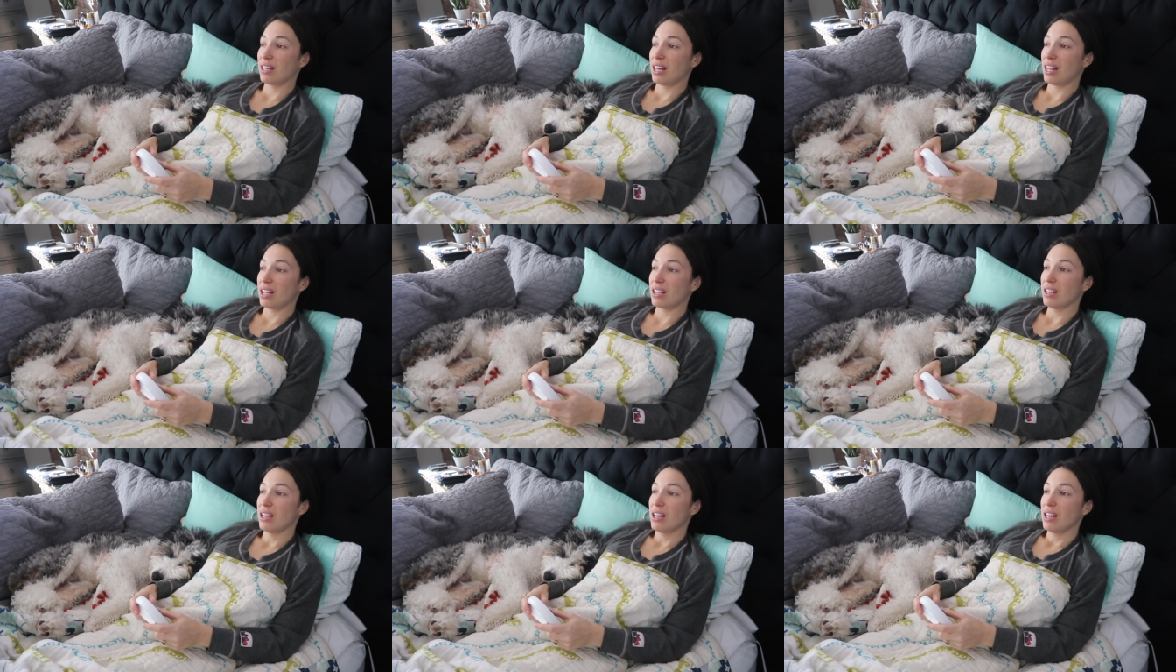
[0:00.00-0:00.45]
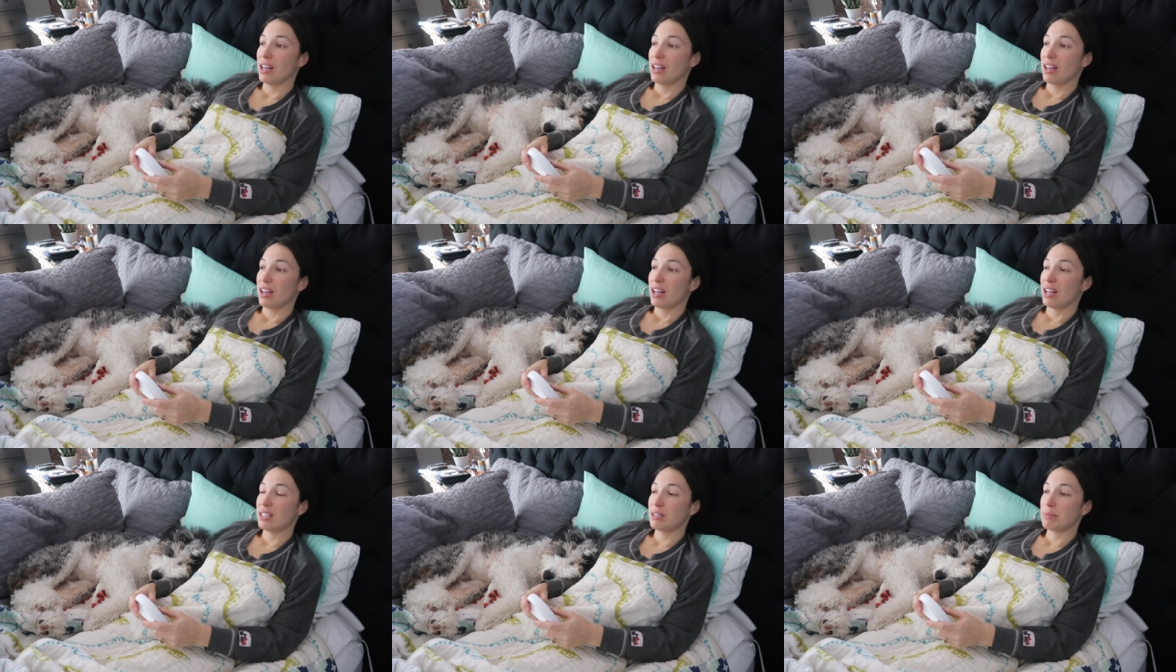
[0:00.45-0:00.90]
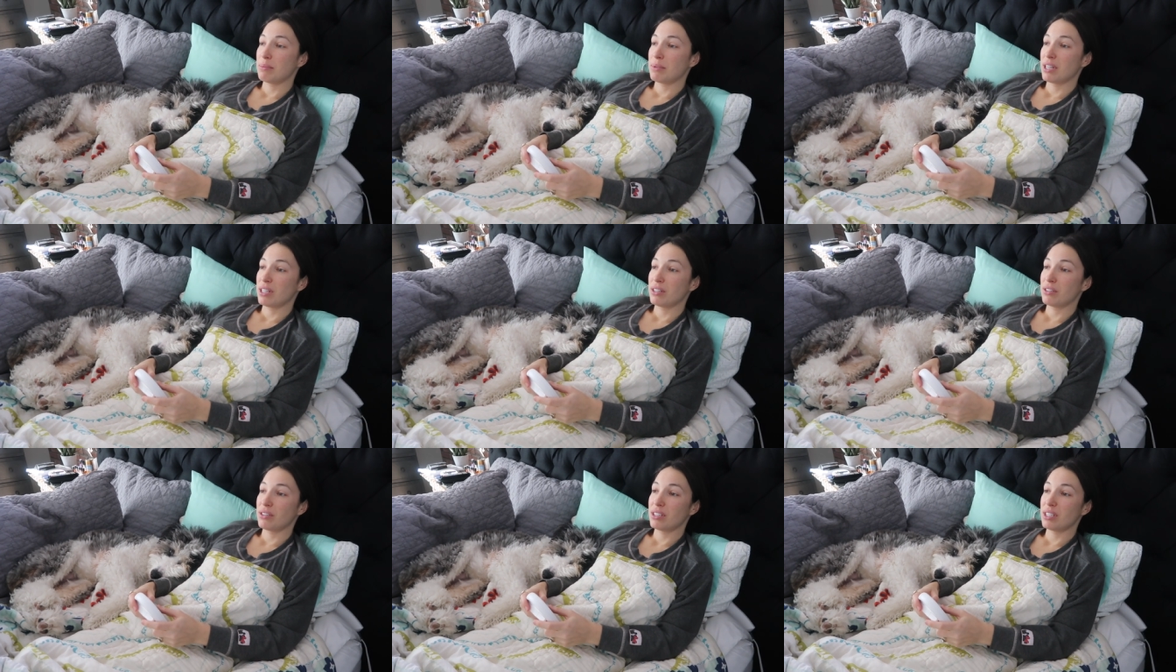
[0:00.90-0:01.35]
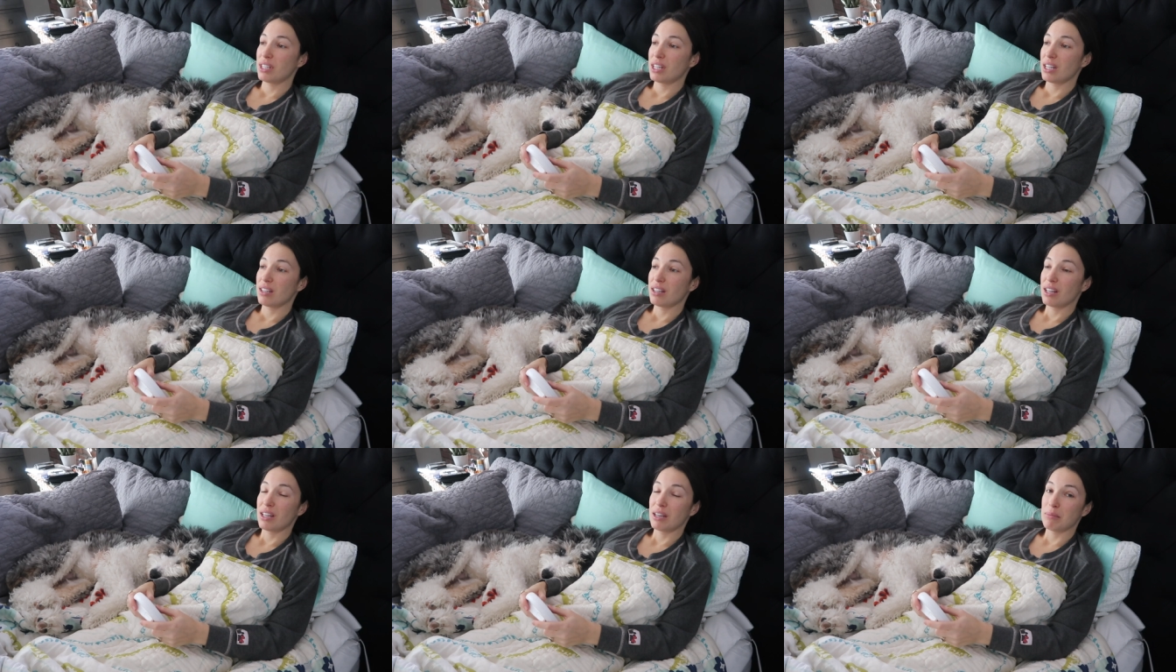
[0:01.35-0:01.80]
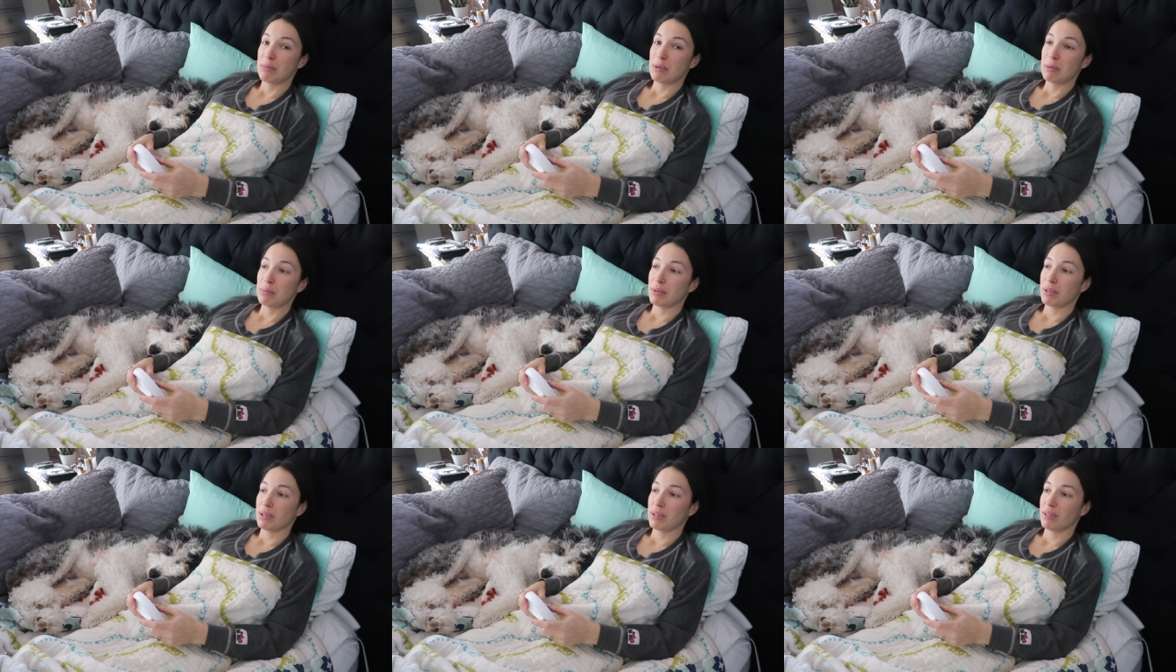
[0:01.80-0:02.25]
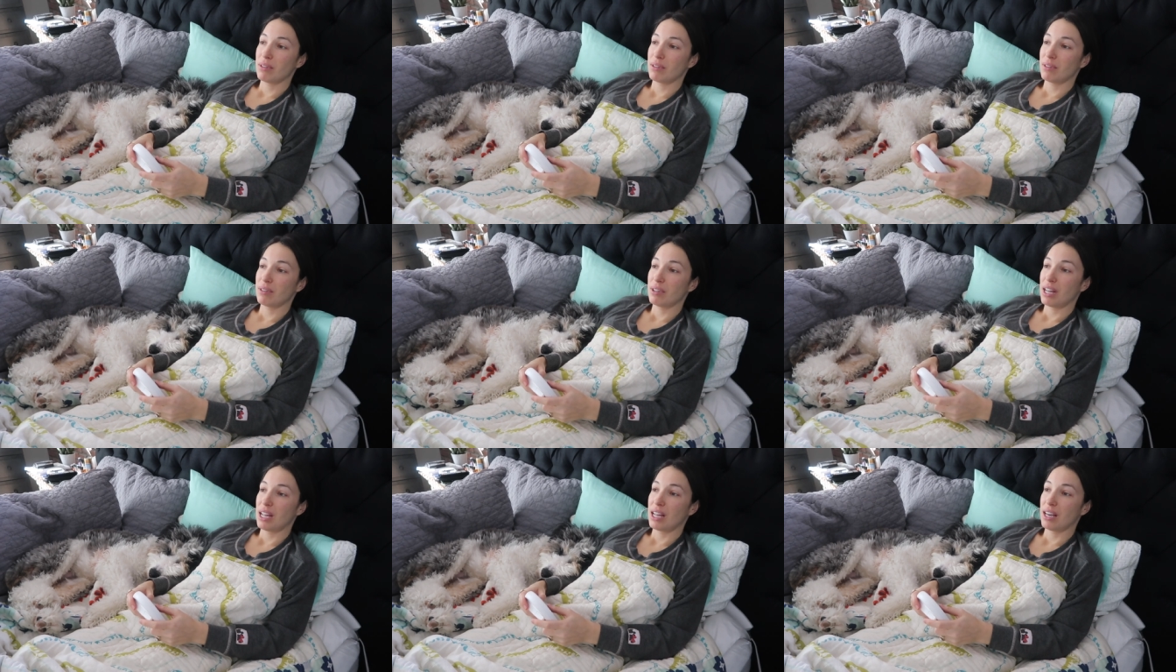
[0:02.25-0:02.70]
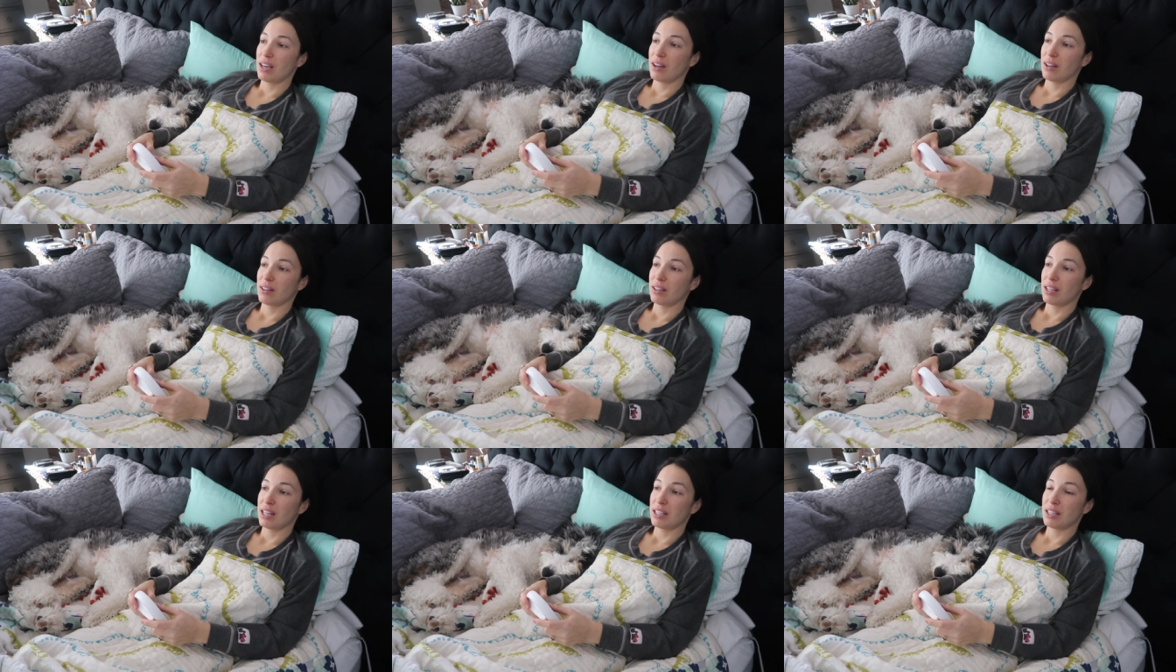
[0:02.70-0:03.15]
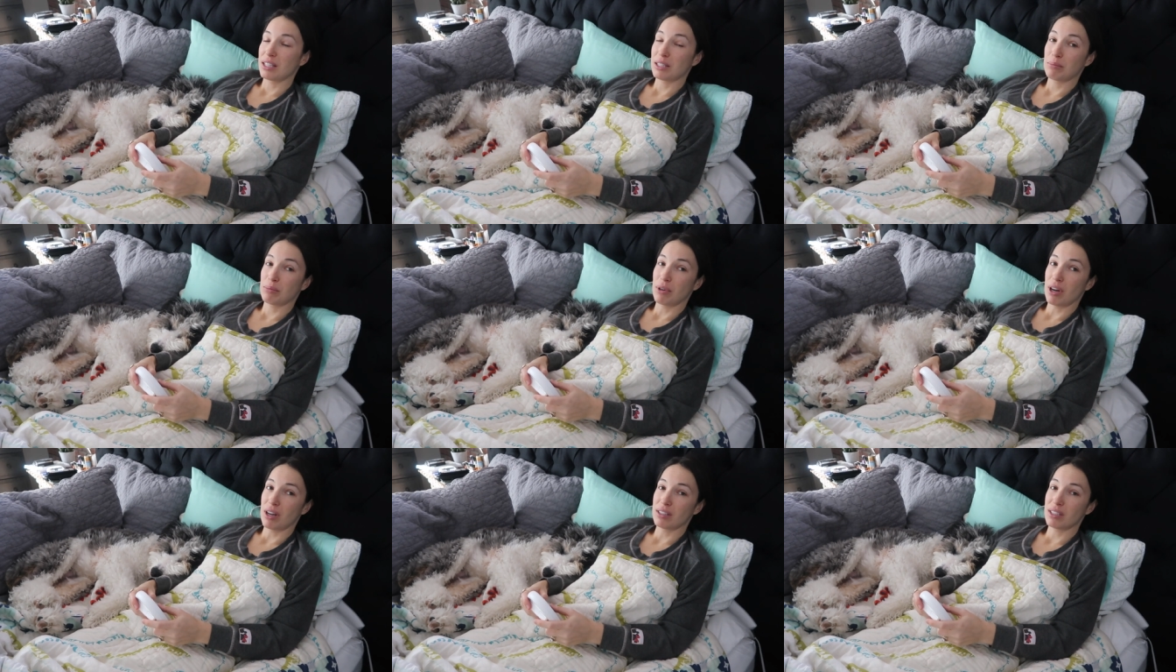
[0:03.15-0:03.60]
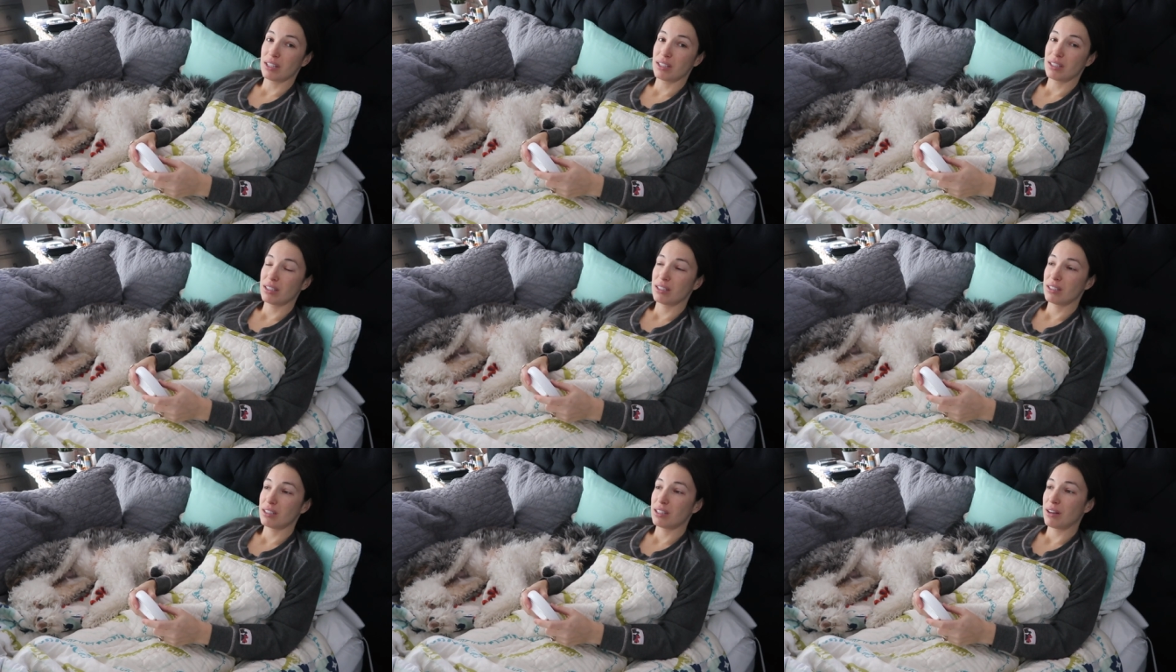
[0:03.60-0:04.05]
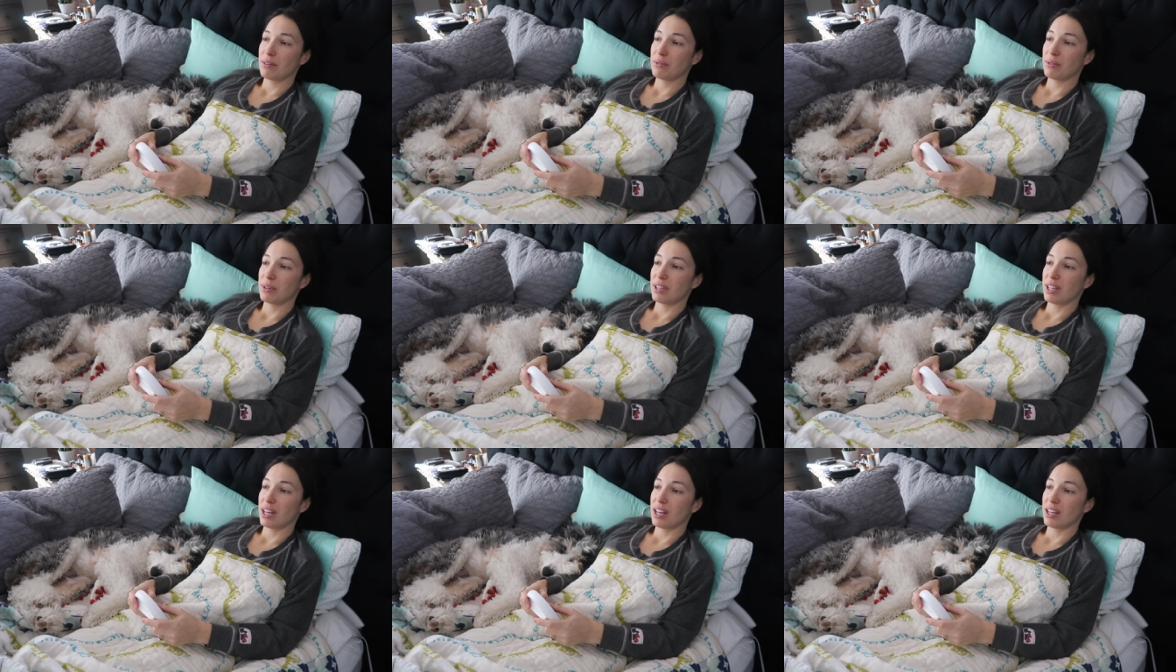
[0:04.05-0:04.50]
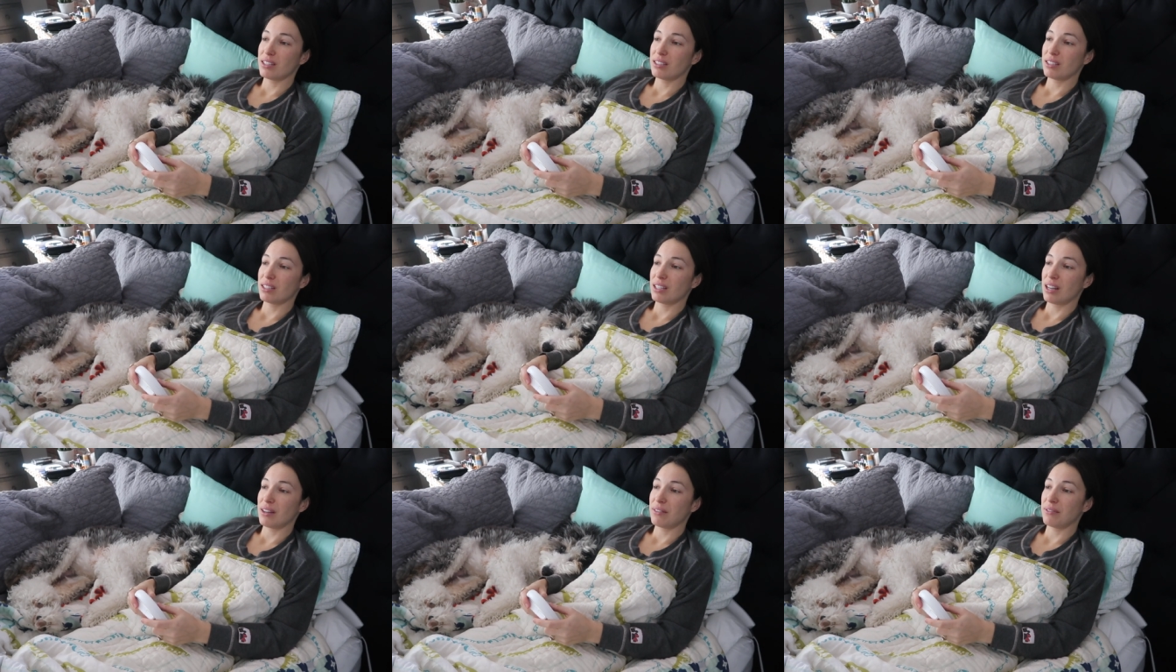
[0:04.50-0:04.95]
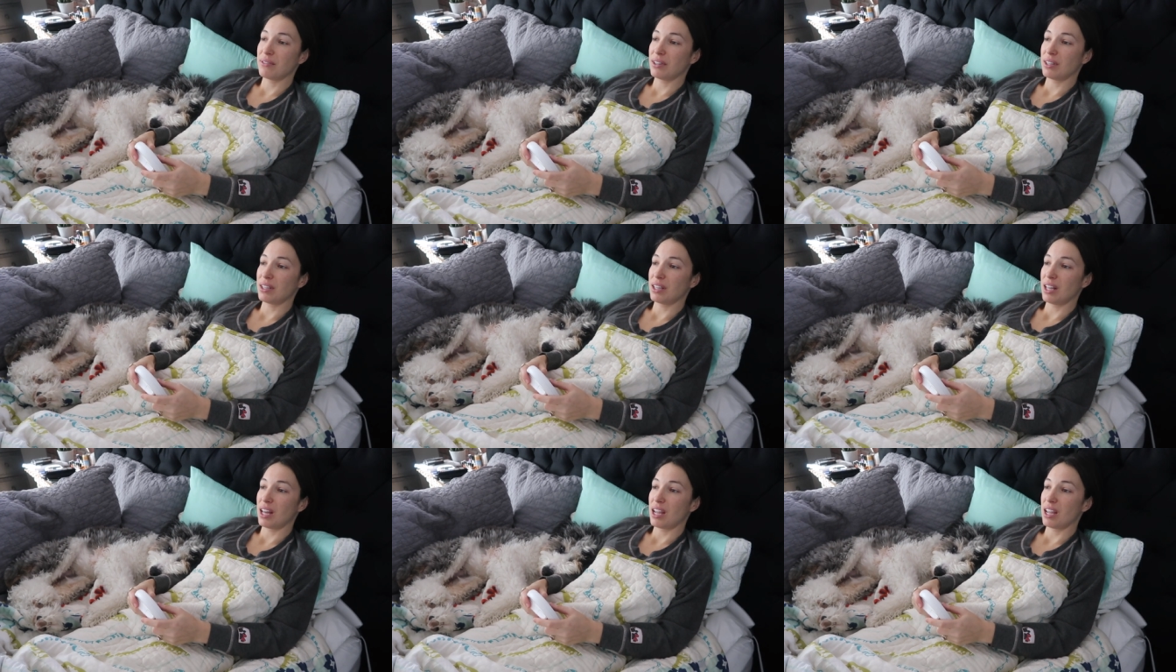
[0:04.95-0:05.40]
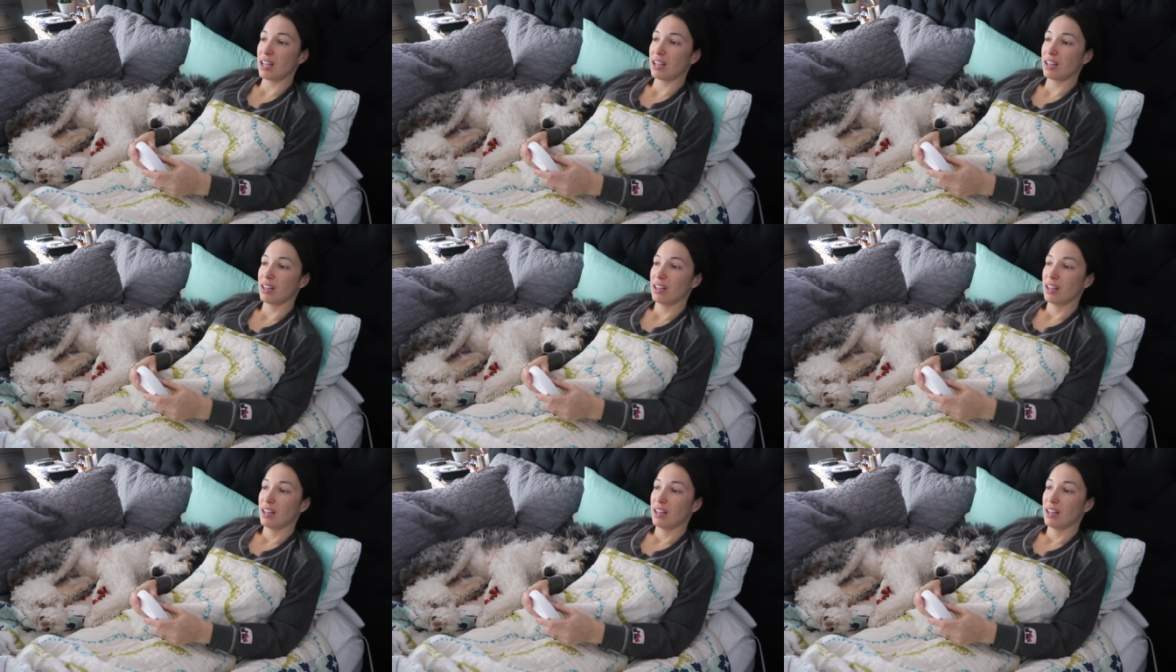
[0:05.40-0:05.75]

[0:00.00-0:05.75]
Like it's been interesting letting people in on like this process and stuff with us and i feel like